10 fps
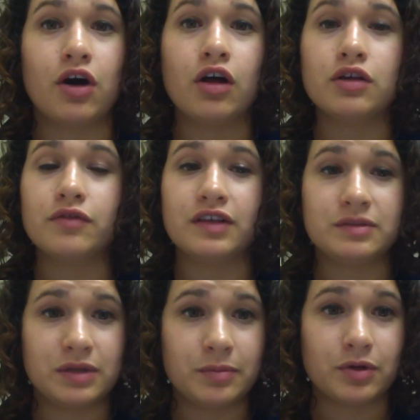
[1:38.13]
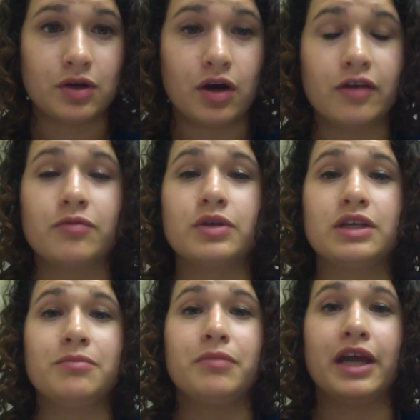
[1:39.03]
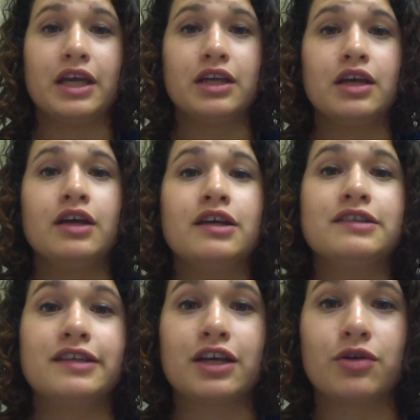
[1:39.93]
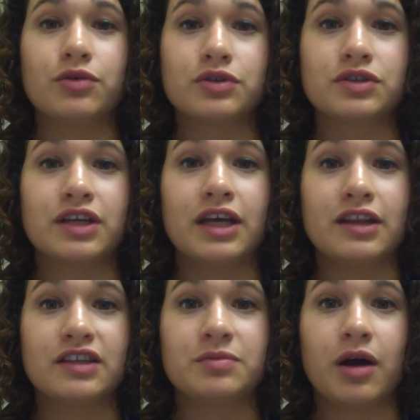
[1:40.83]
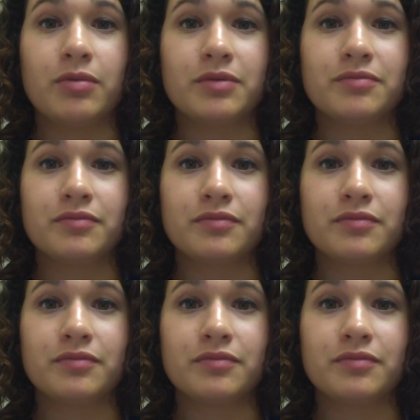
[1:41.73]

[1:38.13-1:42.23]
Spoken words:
All of these people are really main stakeholders in this problem.